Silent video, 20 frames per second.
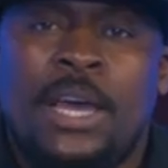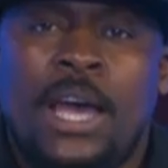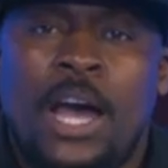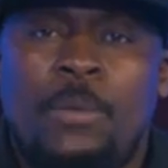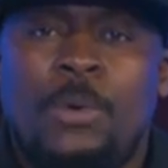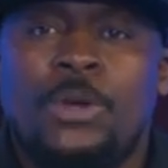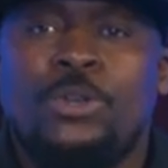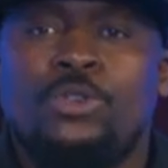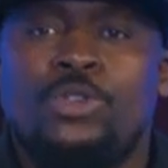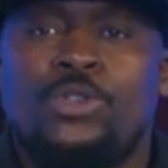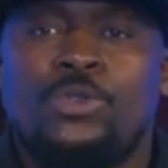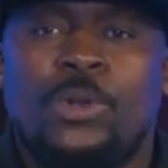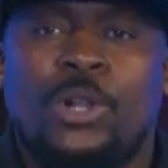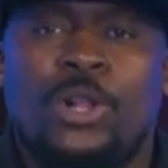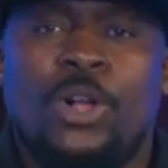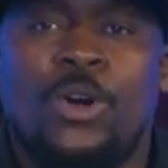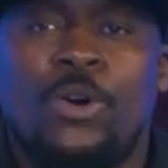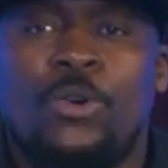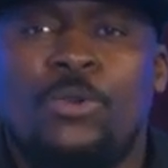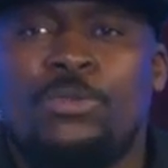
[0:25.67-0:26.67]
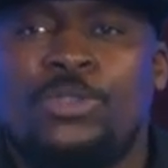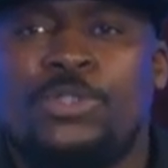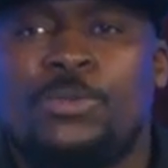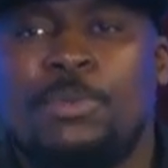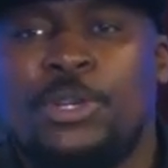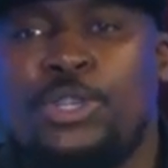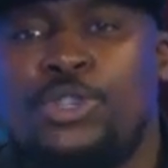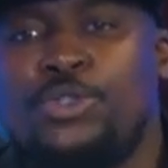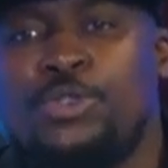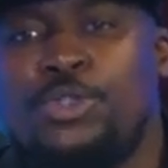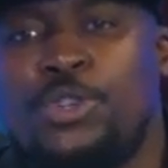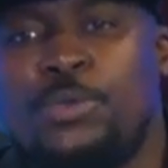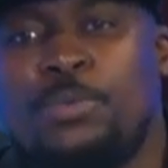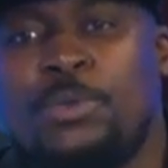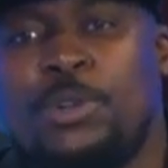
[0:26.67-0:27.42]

Our usual host, Mashudu,